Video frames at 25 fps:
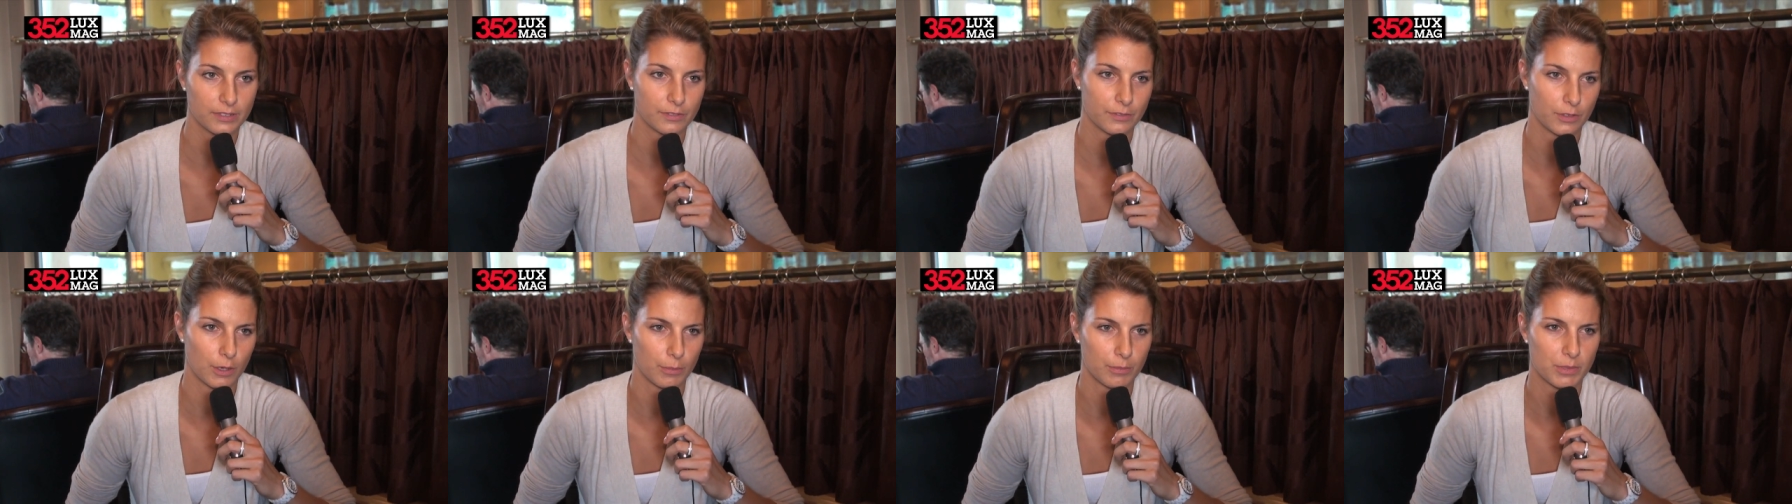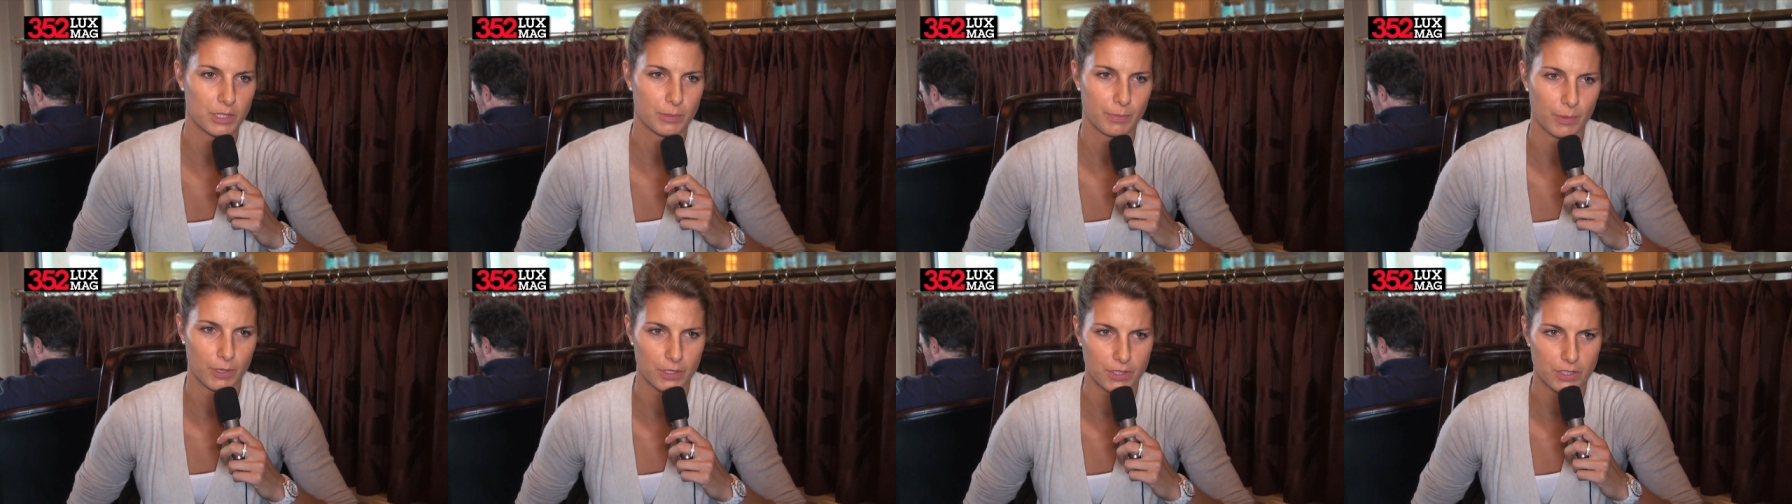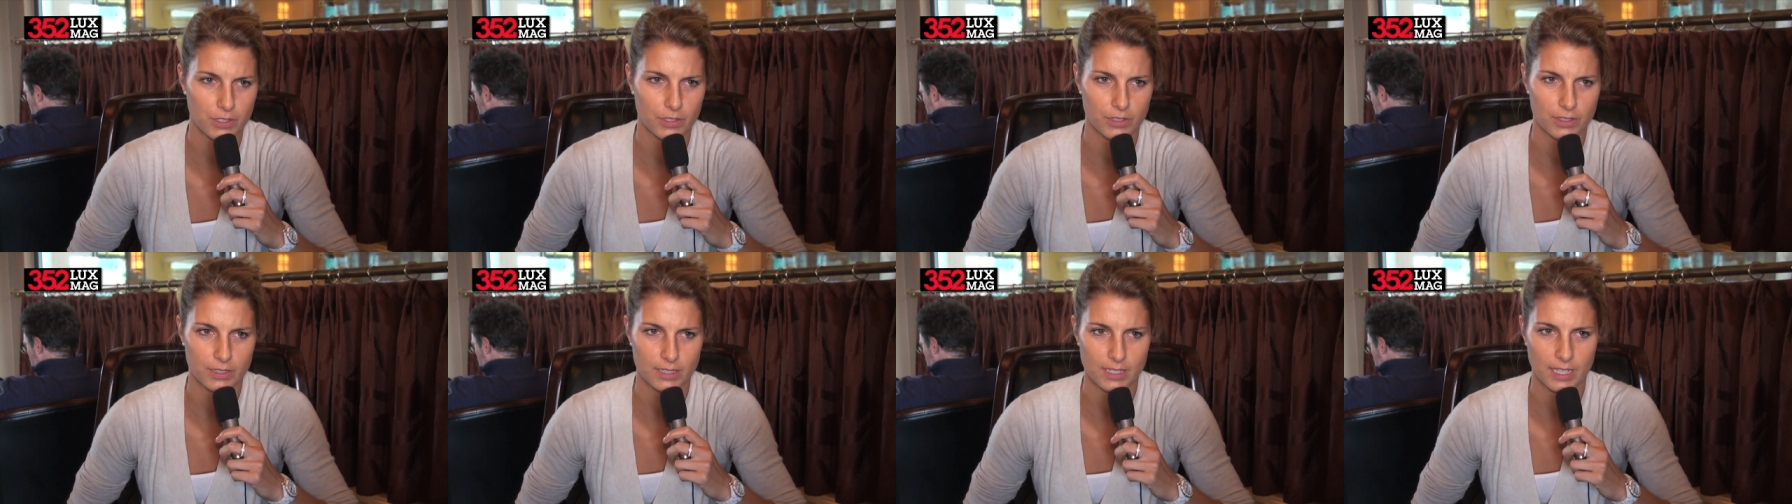from
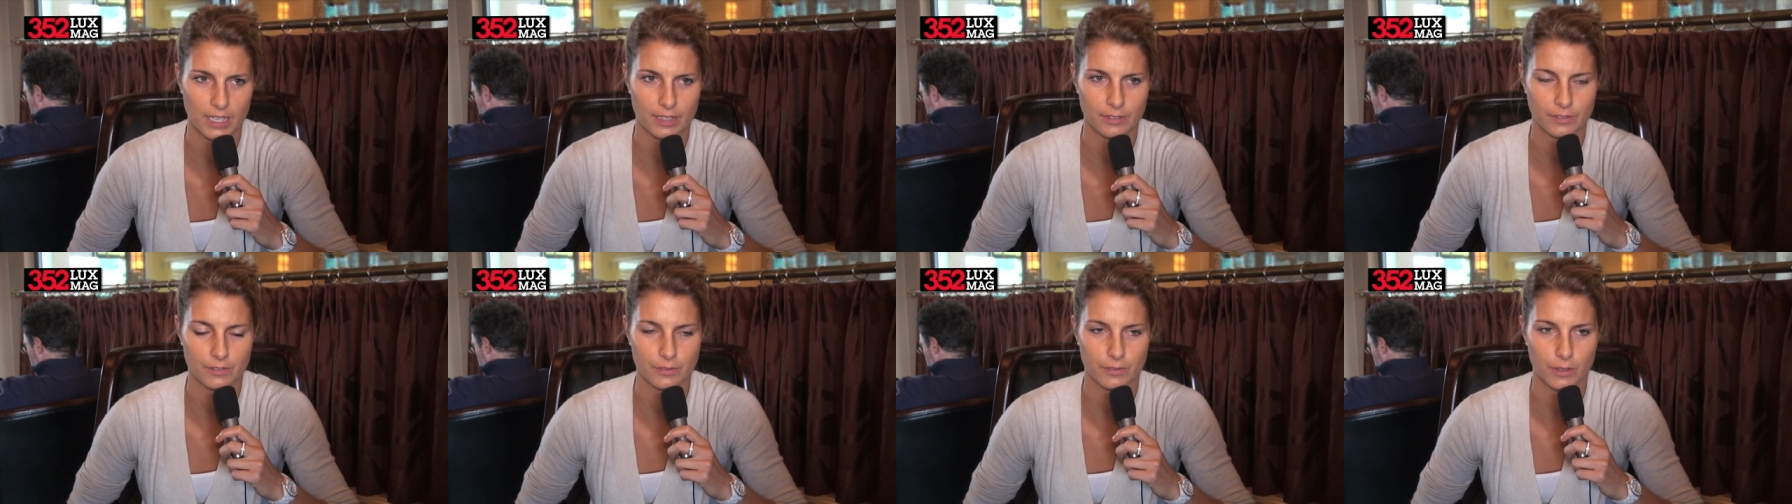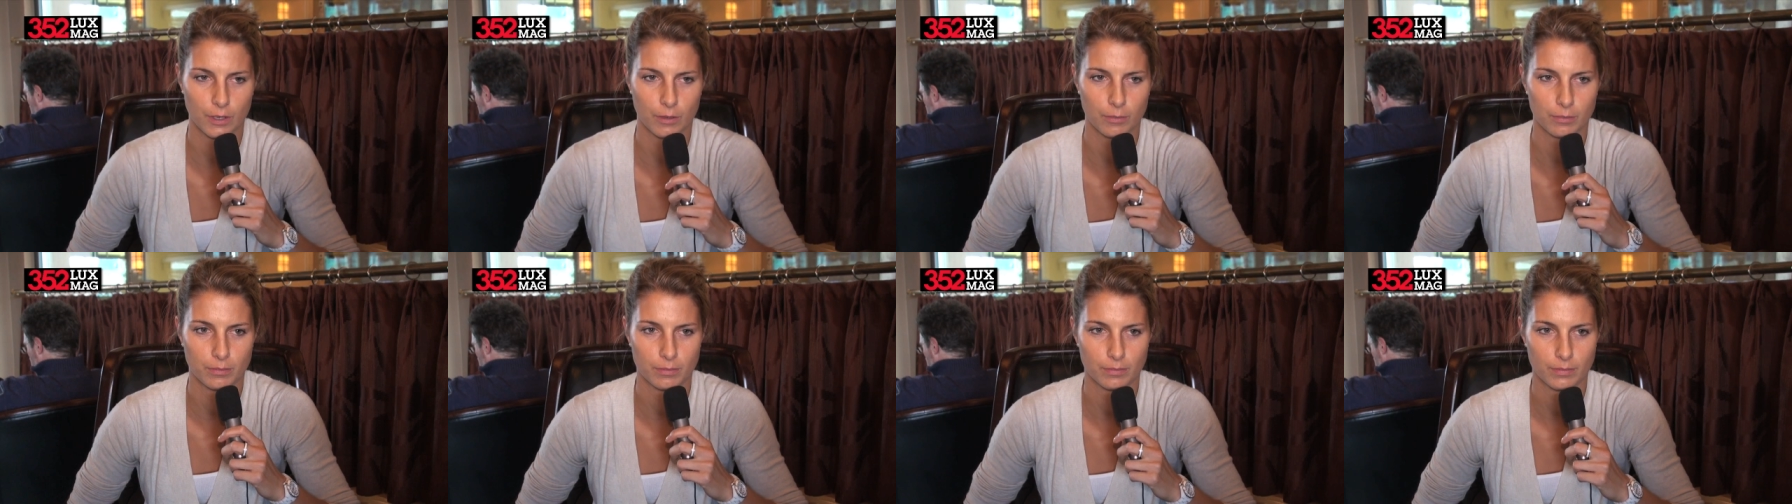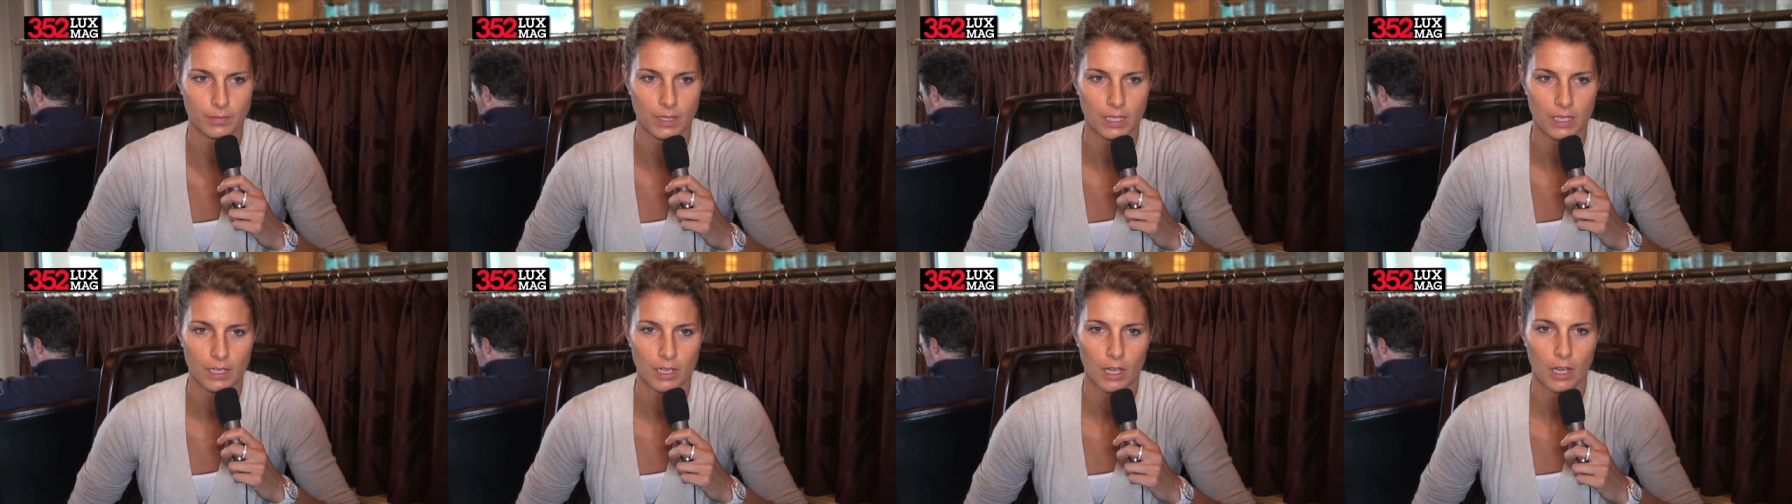sponsors and
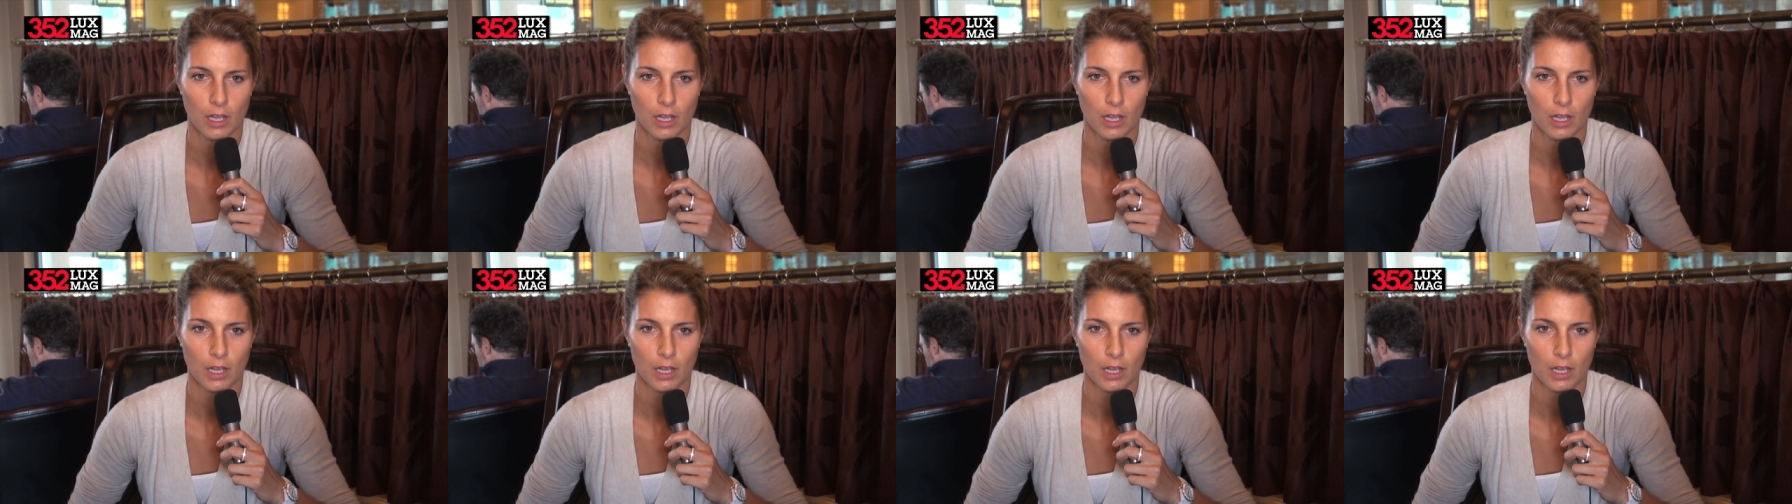from